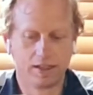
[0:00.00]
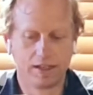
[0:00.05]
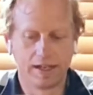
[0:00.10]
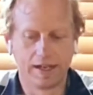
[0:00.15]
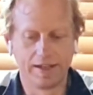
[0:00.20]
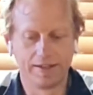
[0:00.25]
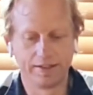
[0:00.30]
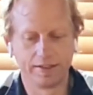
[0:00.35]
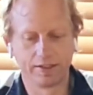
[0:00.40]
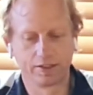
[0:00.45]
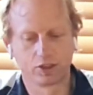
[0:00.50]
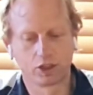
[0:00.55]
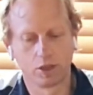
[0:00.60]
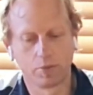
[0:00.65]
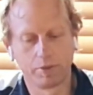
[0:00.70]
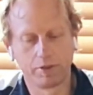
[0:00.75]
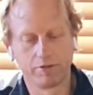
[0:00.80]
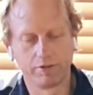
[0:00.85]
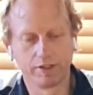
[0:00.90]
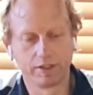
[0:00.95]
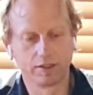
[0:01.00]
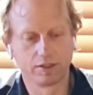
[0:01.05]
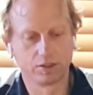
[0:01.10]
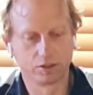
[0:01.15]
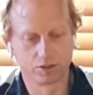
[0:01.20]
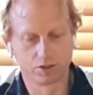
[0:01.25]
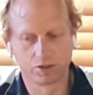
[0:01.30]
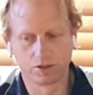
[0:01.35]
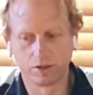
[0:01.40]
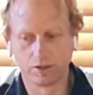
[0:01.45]
And then the copy ring to
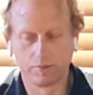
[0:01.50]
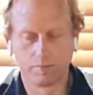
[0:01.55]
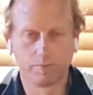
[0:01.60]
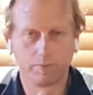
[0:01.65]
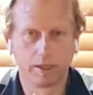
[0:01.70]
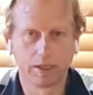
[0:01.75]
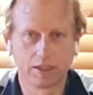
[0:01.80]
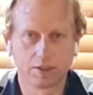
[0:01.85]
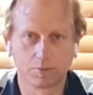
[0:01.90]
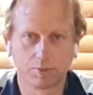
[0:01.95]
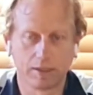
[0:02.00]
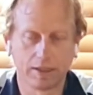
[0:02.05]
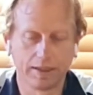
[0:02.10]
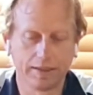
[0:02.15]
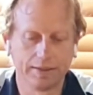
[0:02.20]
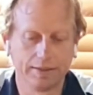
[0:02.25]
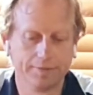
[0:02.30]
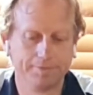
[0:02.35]
suit your base plate.